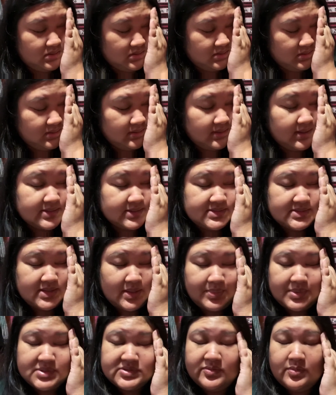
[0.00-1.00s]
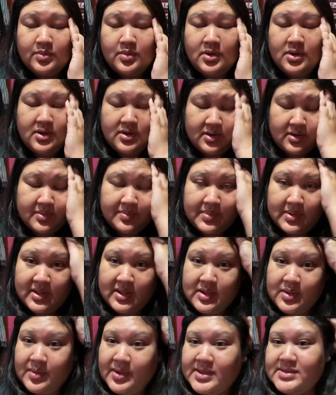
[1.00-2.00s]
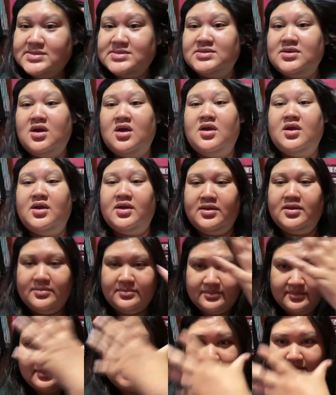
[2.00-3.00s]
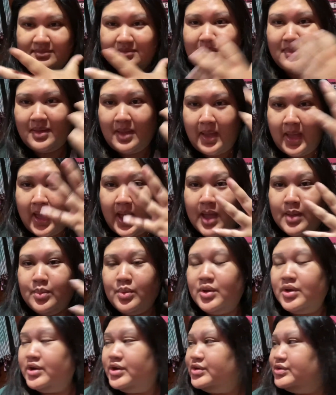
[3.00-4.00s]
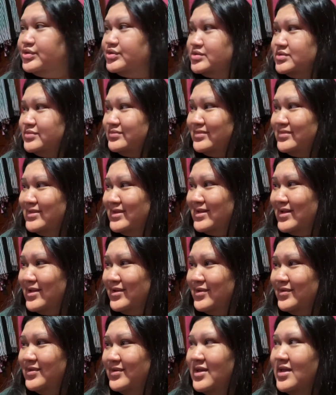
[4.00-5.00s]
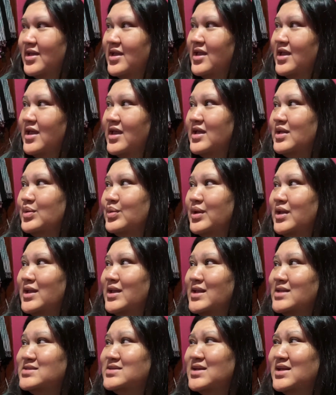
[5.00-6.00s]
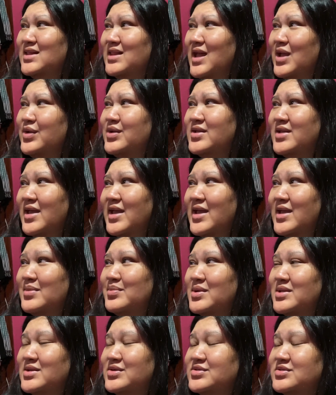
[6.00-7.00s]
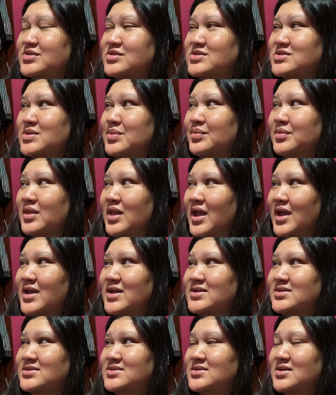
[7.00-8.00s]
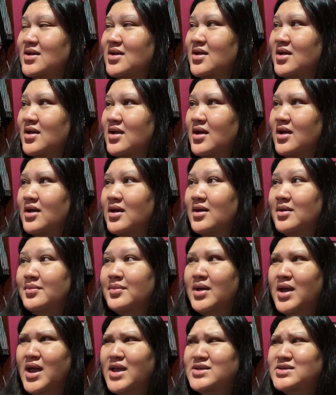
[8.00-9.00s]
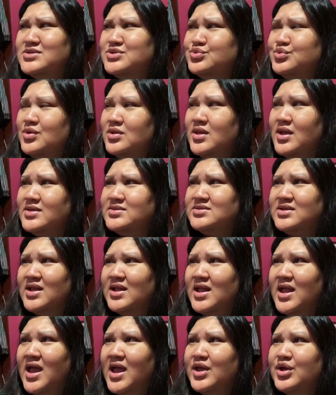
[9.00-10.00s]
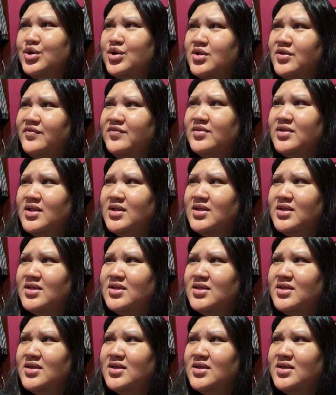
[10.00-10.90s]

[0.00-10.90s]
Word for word: gets up because of work. But anyway, sorry. Eye boogers, you know. Anyway, it's a cloudy day, but there's just some light. Um, I just realized that I could have done it